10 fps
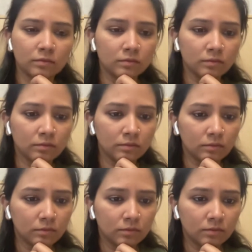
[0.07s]

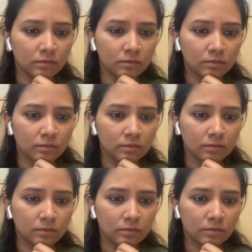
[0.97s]

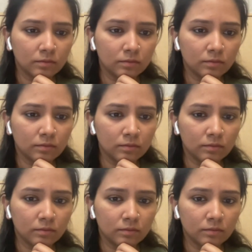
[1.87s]

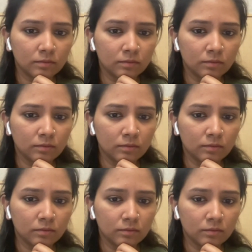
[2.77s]

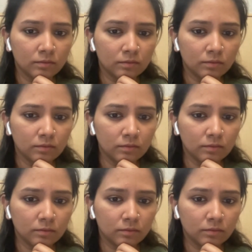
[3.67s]

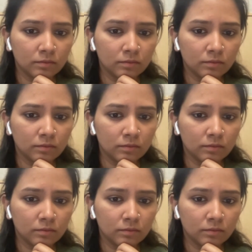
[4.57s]
The person shown says nothing.